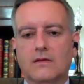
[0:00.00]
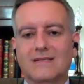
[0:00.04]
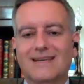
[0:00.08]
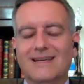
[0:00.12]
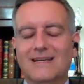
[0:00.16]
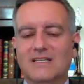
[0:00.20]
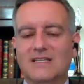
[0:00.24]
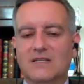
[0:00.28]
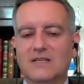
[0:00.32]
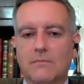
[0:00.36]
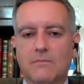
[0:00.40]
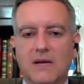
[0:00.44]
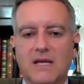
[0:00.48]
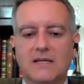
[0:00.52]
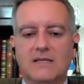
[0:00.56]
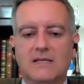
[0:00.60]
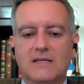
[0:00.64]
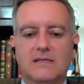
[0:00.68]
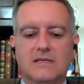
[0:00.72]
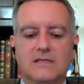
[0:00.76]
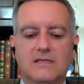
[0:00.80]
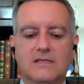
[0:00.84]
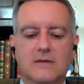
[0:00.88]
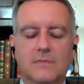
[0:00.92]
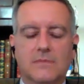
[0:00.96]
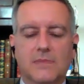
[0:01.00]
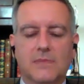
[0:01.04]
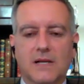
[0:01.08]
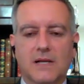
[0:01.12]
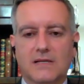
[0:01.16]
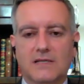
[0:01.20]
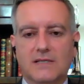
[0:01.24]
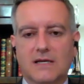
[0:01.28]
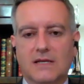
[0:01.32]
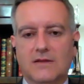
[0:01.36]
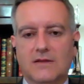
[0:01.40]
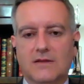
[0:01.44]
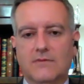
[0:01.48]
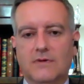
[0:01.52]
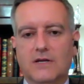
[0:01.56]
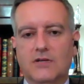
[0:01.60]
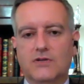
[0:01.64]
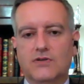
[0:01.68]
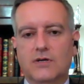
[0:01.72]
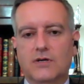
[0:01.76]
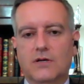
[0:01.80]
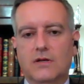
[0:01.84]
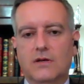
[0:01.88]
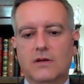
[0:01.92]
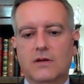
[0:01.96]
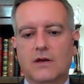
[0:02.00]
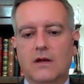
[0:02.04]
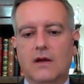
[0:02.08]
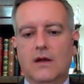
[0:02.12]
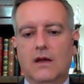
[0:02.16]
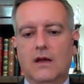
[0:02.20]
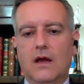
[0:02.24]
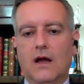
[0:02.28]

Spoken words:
see peace and stability in the region.